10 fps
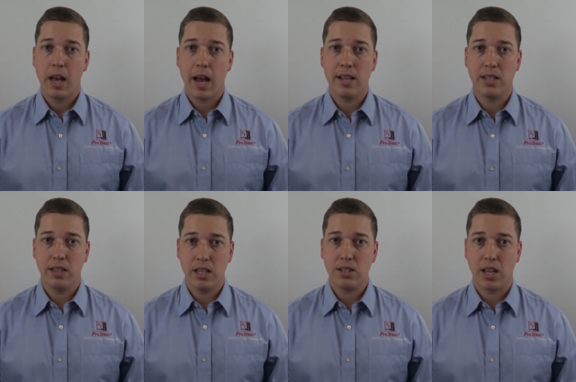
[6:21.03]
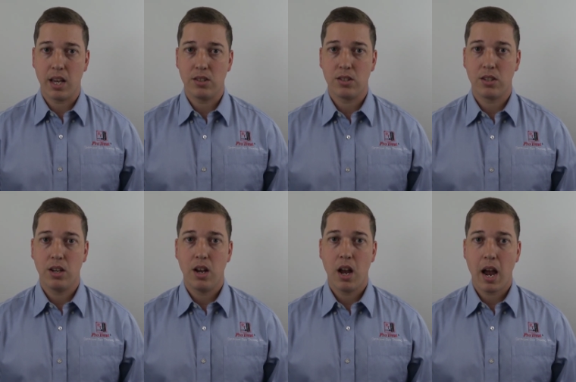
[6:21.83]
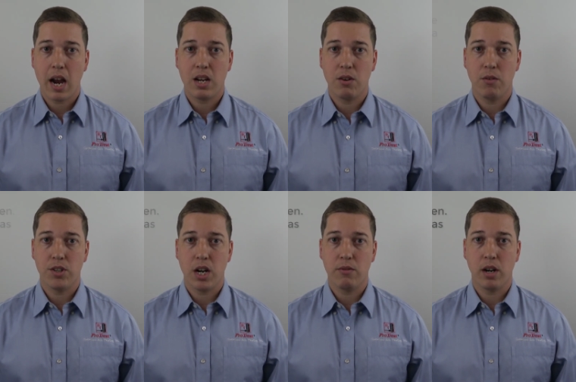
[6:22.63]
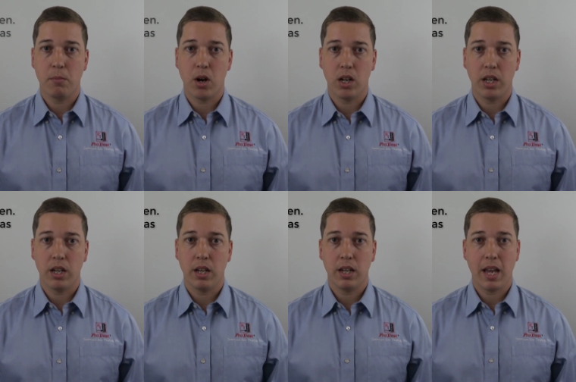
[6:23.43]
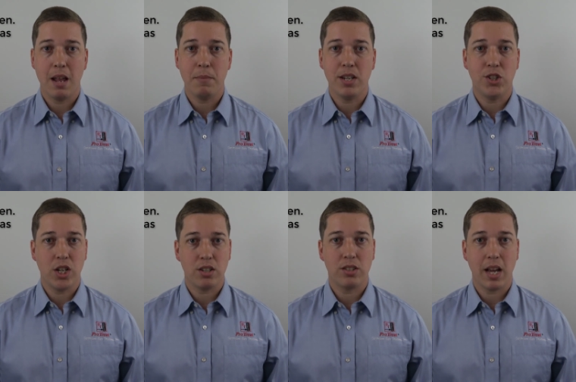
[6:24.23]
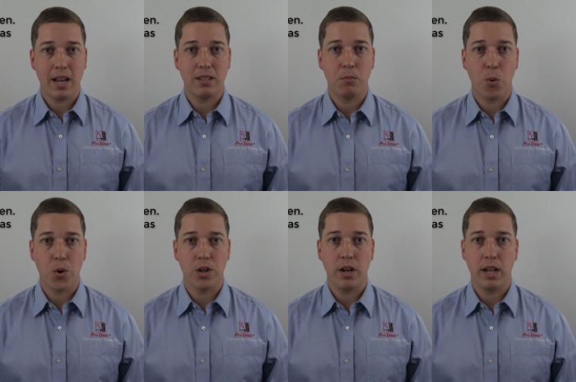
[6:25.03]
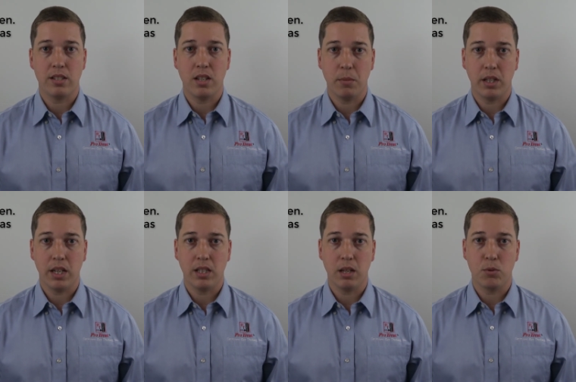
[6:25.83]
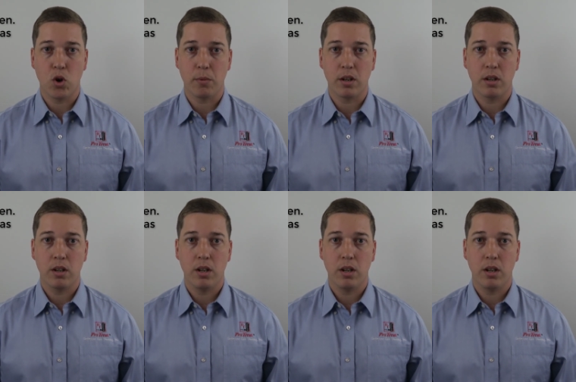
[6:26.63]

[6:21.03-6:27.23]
As in this case, accurate regenerator modeling can be just as important as simulating the absorber,